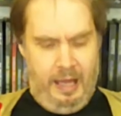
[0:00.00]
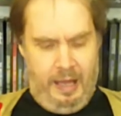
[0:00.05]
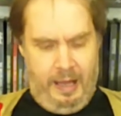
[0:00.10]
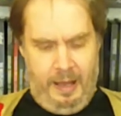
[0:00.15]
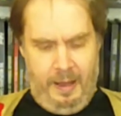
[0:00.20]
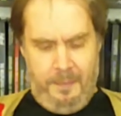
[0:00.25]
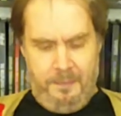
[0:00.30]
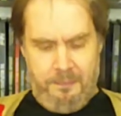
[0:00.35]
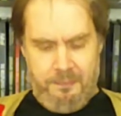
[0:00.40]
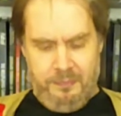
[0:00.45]

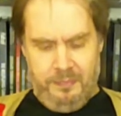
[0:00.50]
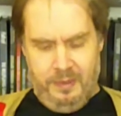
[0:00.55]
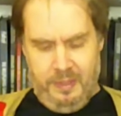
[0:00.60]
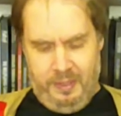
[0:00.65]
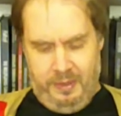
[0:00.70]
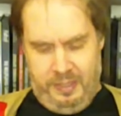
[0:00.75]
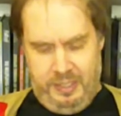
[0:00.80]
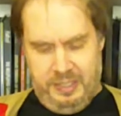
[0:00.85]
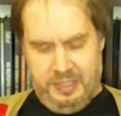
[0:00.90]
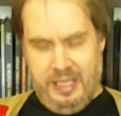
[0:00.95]
Um,
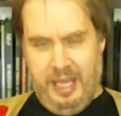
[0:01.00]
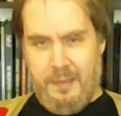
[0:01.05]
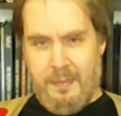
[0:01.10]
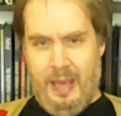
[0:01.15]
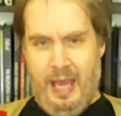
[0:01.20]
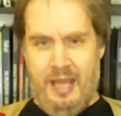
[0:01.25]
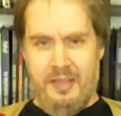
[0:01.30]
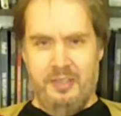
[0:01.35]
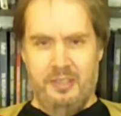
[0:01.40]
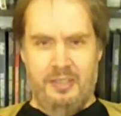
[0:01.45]
this game
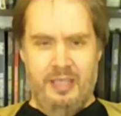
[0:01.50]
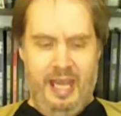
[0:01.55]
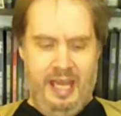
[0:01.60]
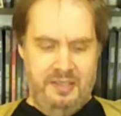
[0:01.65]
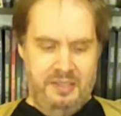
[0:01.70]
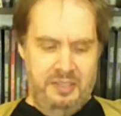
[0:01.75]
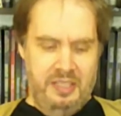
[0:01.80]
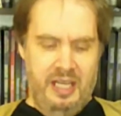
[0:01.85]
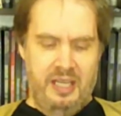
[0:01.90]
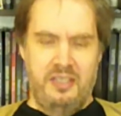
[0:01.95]
has a,
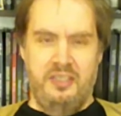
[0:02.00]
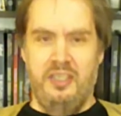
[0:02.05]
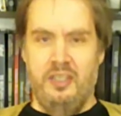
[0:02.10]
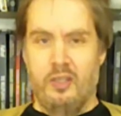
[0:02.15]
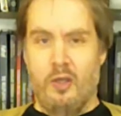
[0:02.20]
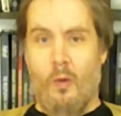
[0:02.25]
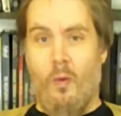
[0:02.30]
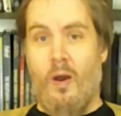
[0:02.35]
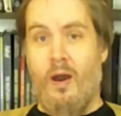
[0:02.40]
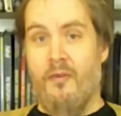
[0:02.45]
has a tendency
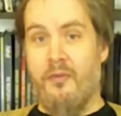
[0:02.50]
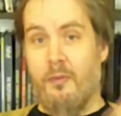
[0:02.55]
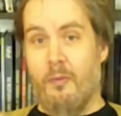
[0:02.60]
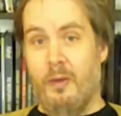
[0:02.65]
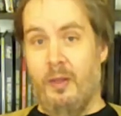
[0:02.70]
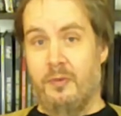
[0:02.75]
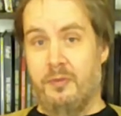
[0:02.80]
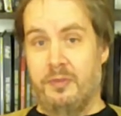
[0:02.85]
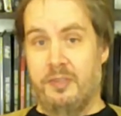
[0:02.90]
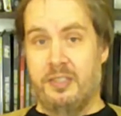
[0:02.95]
to go off the
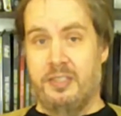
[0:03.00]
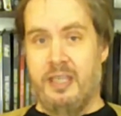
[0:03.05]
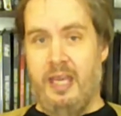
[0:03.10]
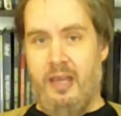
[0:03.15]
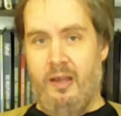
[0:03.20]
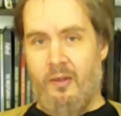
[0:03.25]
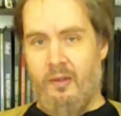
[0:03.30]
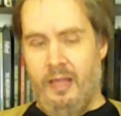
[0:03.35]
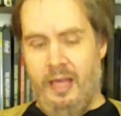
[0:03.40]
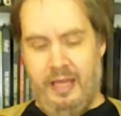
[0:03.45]
rails of
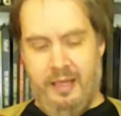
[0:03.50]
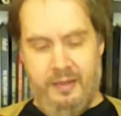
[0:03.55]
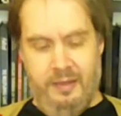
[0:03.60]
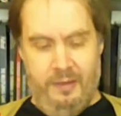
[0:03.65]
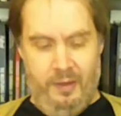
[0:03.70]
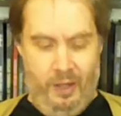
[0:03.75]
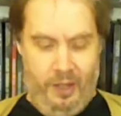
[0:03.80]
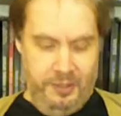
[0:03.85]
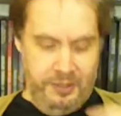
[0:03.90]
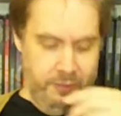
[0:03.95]
scale. And
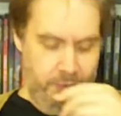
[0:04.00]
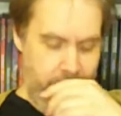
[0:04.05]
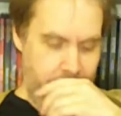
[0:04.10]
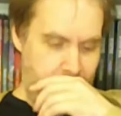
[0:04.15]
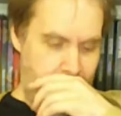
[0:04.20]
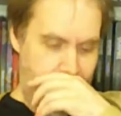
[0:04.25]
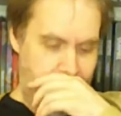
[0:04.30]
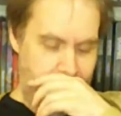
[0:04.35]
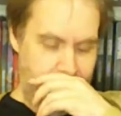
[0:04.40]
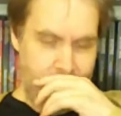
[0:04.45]
also
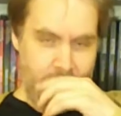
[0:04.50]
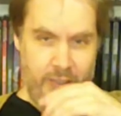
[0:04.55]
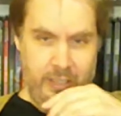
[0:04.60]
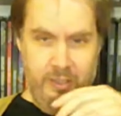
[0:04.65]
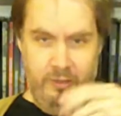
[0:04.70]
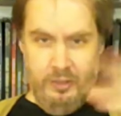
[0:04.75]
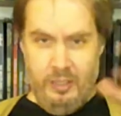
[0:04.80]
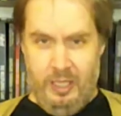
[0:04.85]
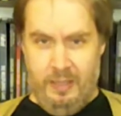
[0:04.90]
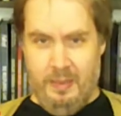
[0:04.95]
with that,
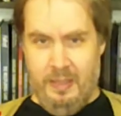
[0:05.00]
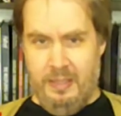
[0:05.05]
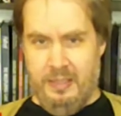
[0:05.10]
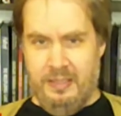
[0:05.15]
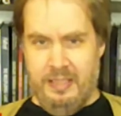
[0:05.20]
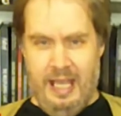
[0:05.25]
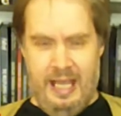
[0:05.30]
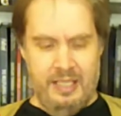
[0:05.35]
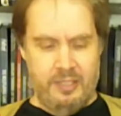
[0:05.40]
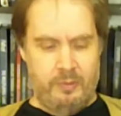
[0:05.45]
when you're talking
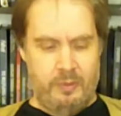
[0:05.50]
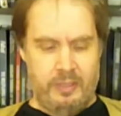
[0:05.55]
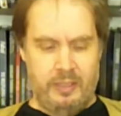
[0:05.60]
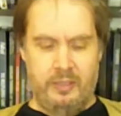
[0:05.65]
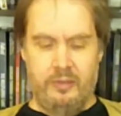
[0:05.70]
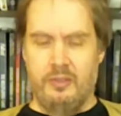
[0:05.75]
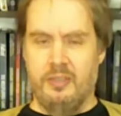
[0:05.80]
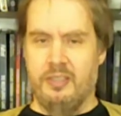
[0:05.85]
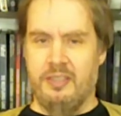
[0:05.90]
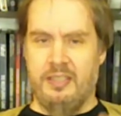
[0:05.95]
about task
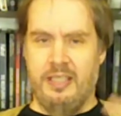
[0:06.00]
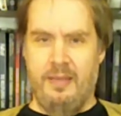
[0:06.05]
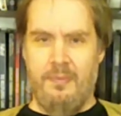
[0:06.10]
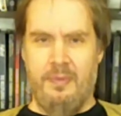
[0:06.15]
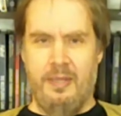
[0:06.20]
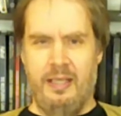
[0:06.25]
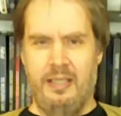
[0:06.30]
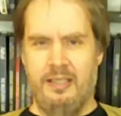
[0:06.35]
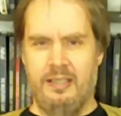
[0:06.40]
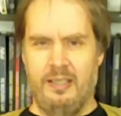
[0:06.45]
resolution, same
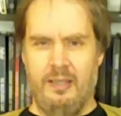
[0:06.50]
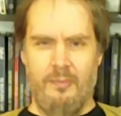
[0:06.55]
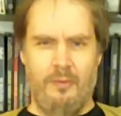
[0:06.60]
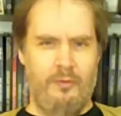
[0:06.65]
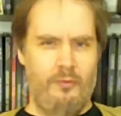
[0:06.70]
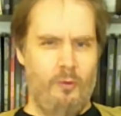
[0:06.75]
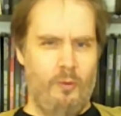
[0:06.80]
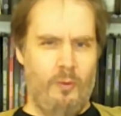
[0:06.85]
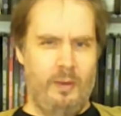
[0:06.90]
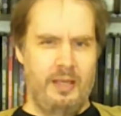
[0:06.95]
thing as
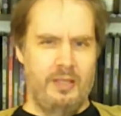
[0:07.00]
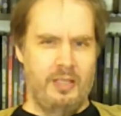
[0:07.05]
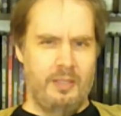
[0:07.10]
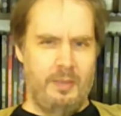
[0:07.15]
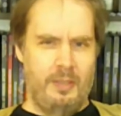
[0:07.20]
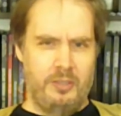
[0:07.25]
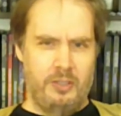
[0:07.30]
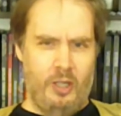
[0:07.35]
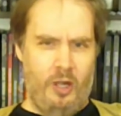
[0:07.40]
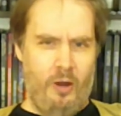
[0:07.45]
before when I talked
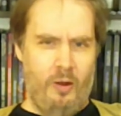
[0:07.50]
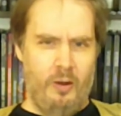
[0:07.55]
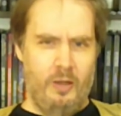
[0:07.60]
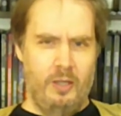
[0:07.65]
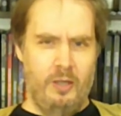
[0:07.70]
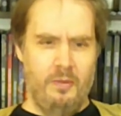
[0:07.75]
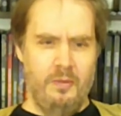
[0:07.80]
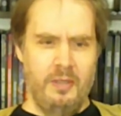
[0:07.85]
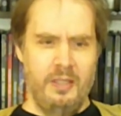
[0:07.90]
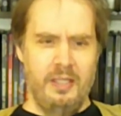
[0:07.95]
about
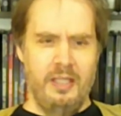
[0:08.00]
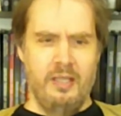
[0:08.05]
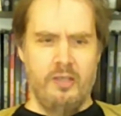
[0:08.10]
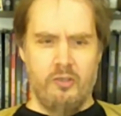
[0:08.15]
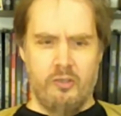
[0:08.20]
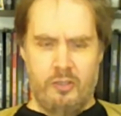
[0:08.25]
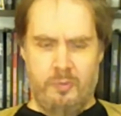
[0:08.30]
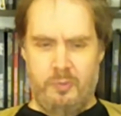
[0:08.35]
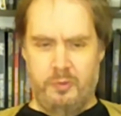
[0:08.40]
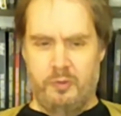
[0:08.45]
Taro,
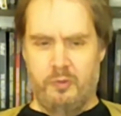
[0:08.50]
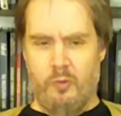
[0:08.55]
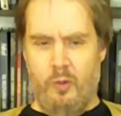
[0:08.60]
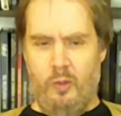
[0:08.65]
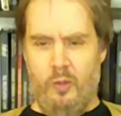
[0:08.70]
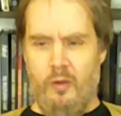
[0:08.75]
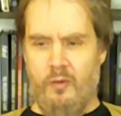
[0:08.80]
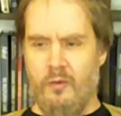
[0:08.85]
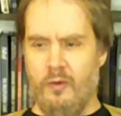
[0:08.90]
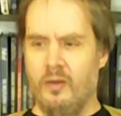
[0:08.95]
triples and
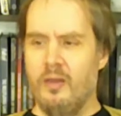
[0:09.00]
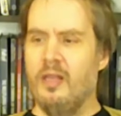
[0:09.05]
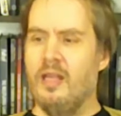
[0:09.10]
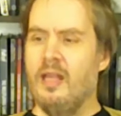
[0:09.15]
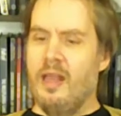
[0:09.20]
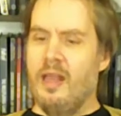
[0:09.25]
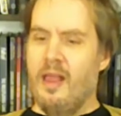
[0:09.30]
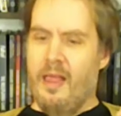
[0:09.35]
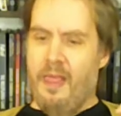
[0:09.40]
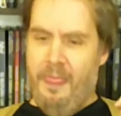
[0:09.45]
rollover.
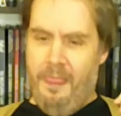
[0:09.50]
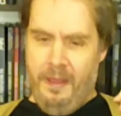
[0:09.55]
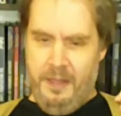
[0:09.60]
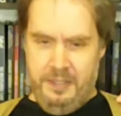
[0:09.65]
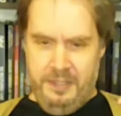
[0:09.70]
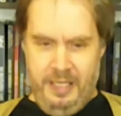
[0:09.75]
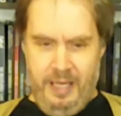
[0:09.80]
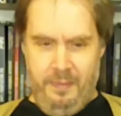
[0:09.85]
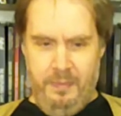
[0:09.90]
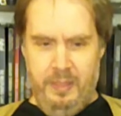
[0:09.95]
The
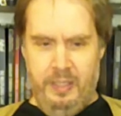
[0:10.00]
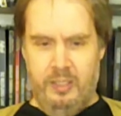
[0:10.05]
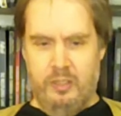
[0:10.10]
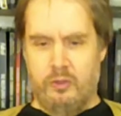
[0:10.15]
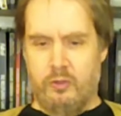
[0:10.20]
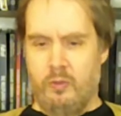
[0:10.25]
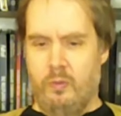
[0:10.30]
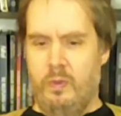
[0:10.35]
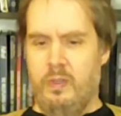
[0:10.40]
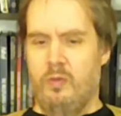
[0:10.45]
same thing is
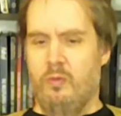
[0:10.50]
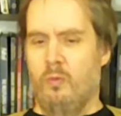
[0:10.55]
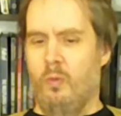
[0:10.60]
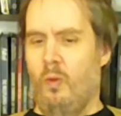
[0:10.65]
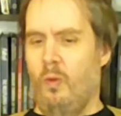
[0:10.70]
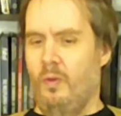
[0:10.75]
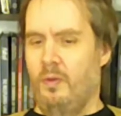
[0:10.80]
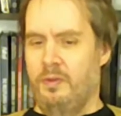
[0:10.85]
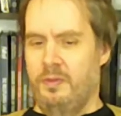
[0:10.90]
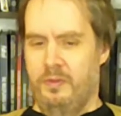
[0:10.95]
true when you
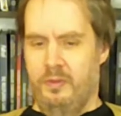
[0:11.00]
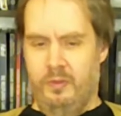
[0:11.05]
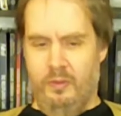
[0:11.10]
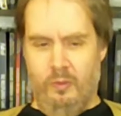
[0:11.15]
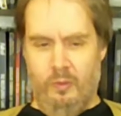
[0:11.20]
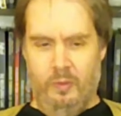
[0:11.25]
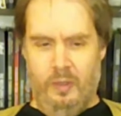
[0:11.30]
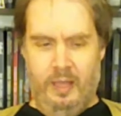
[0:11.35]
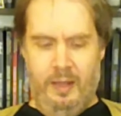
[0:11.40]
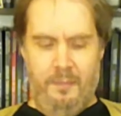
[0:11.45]
roll
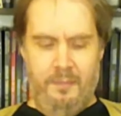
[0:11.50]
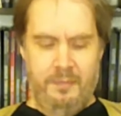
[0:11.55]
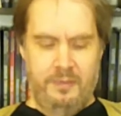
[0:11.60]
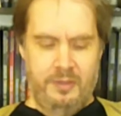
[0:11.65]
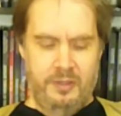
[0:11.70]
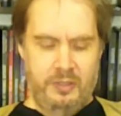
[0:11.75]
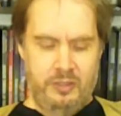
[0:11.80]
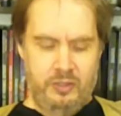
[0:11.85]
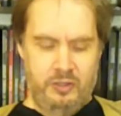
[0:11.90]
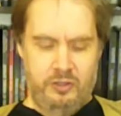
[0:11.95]
your um,
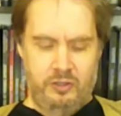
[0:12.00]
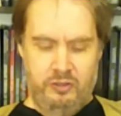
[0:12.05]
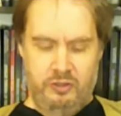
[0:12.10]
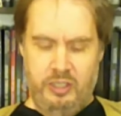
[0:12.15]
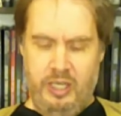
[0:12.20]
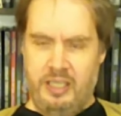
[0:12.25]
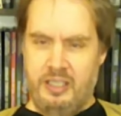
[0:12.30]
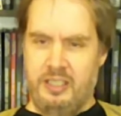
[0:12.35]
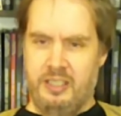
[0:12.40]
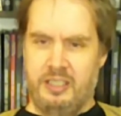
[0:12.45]

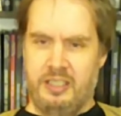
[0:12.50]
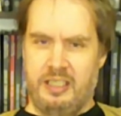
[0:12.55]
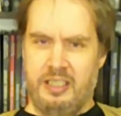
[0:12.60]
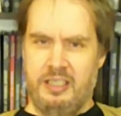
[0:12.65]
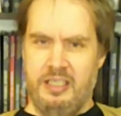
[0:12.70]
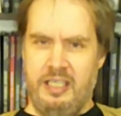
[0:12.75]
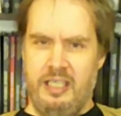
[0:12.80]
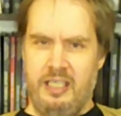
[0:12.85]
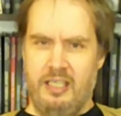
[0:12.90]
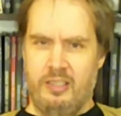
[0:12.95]
chance to
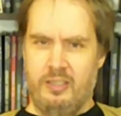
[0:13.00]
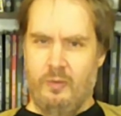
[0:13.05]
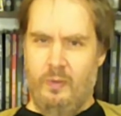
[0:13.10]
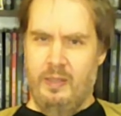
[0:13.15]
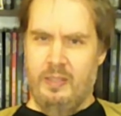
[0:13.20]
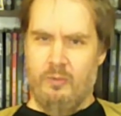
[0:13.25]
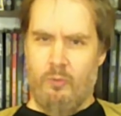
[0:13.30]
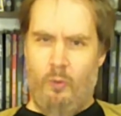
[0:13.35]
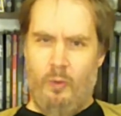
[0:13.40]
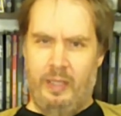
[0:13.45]
succeed. It's
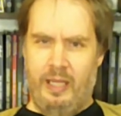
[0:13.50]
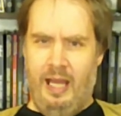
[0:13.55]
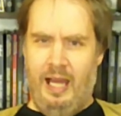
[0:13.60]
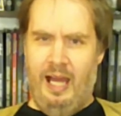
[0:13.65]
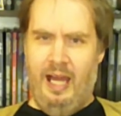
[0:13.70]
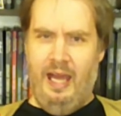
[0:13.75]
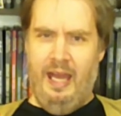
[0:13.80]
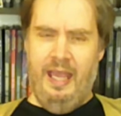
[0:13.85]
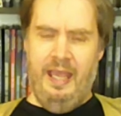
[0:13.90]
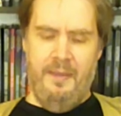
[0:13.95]
always rolling
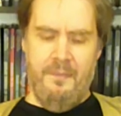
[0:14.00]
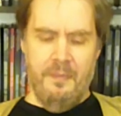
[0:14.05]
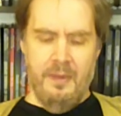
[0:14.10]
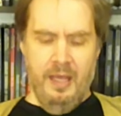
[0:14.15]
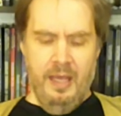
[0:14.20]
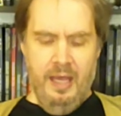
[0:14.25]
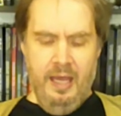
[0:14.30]
high.